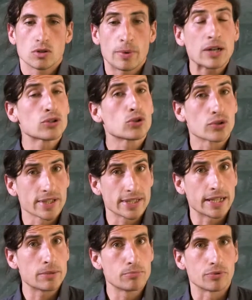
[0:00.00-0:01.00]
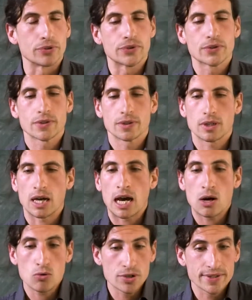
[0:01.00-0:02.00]
About your standpoint,
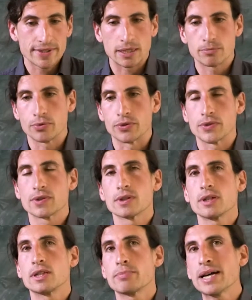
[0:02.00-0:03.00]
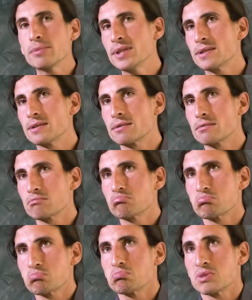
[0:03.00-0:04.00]
our standpoint, it might be
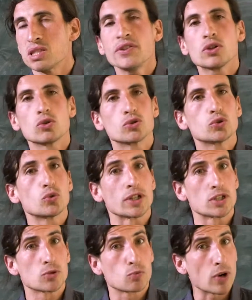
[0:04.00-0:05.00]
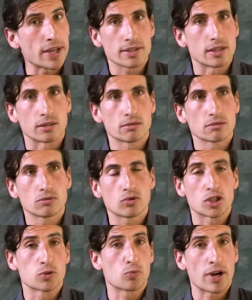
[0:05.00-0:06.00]
difficult to express it, to
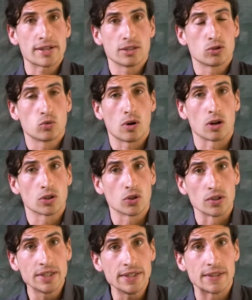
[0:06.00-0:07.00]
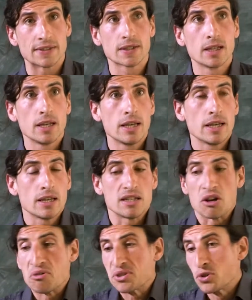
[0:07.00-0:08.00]
express it to our colleagues.
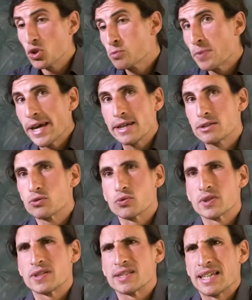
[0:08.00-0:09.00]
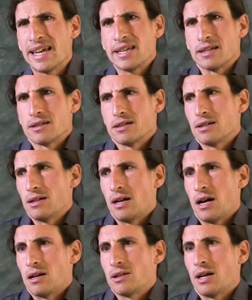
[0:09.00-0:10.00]
There is no space to say
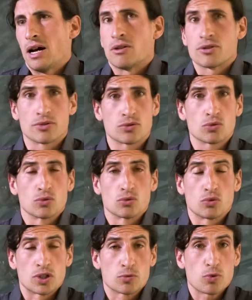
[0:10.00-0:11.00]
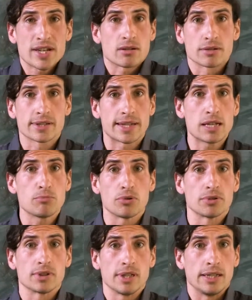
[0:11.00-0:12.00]
our, to, to express our
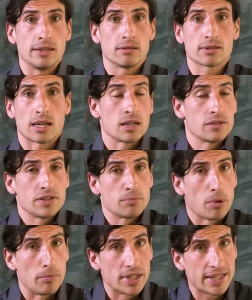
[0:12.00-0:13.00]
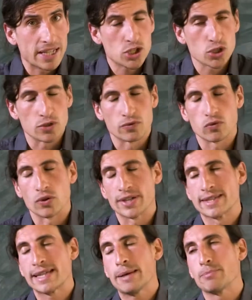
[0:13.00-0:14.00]
standpoint in scientific publication, for
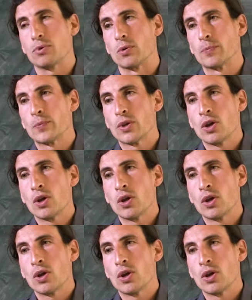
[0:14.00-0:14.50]
example.